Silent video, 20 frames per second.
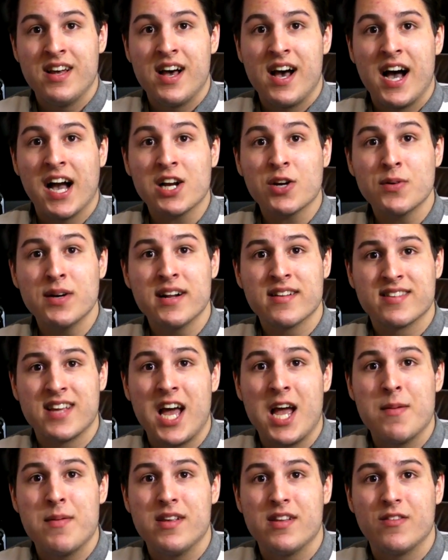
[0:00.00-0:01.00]
Ocarina
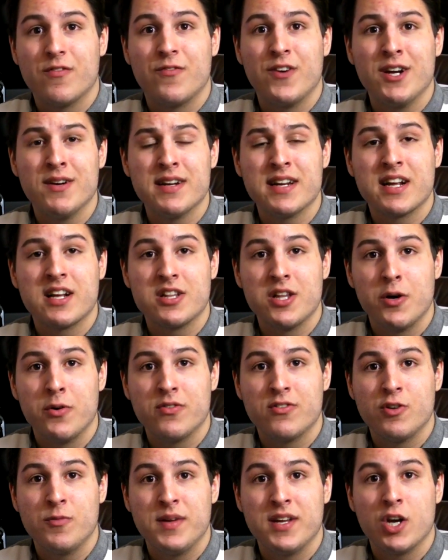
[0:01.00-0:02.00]
Time is very close
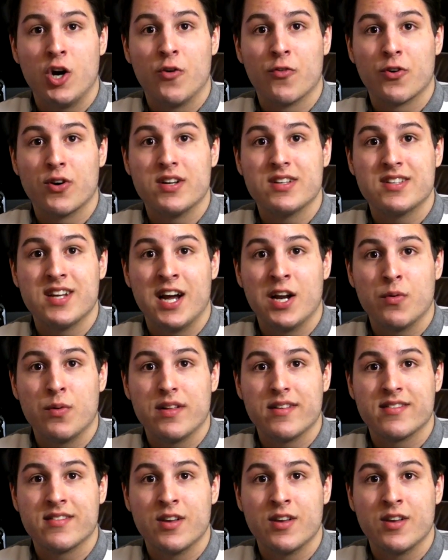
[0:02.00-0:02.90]
to being over and done with,